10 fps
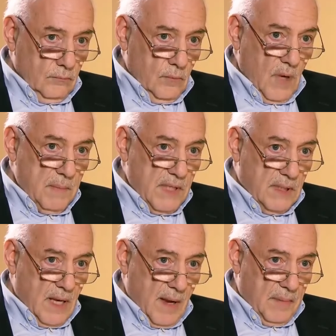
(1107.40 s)
When
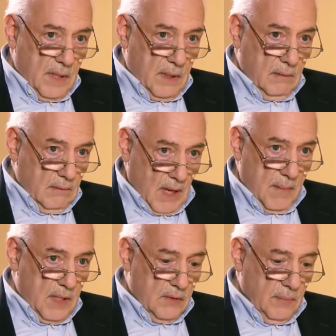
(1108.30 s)
Mr. Abiy
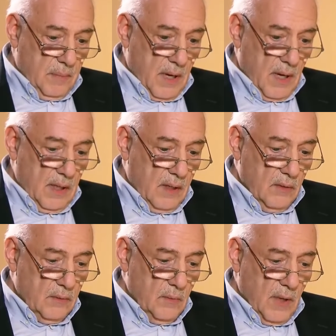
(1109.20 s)
came into power, he
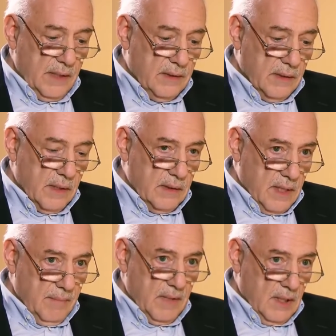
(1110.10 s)
couldn't wait to
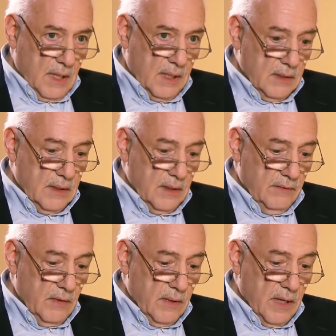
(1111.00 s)
condemn the legacy of
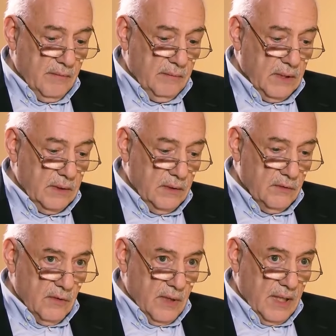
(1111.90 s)
your government and
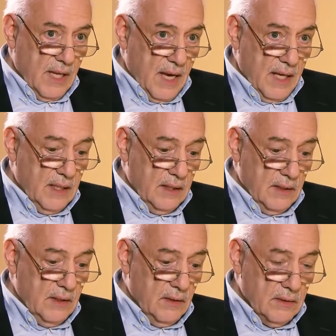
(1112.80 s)
draw a line
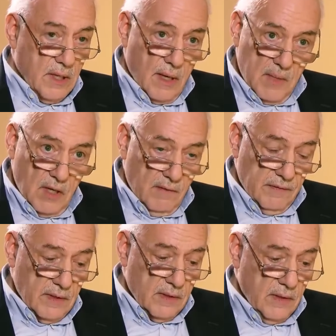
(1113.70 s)
under your time in
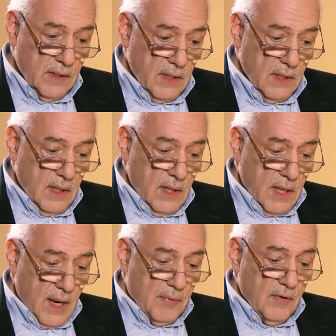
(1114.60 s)
office, could he?
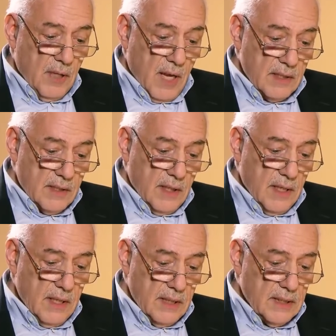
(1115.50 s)
April last
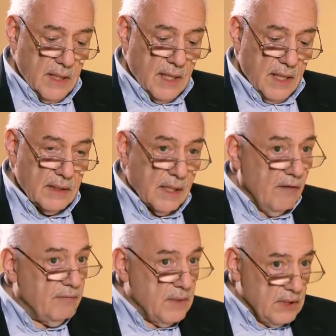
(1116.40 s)
year, he said that
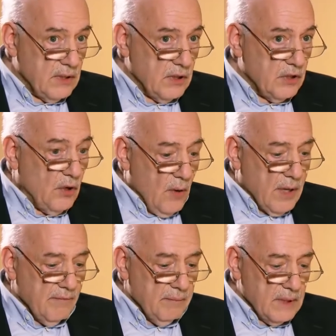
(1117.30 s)
government, your
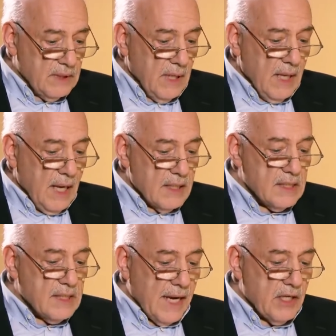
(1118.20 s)
government, had
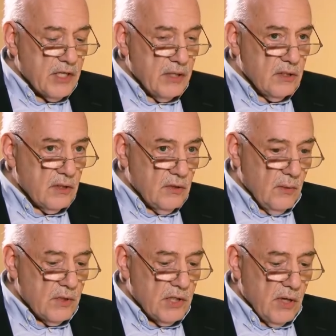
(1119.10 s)
sanctioned
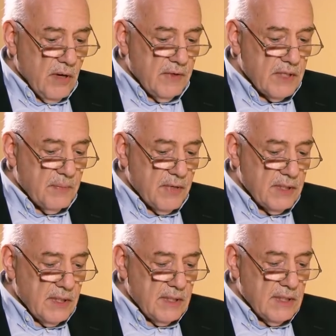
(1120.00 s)
torture of its
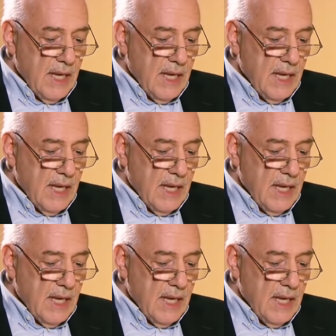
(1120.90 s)
prisoners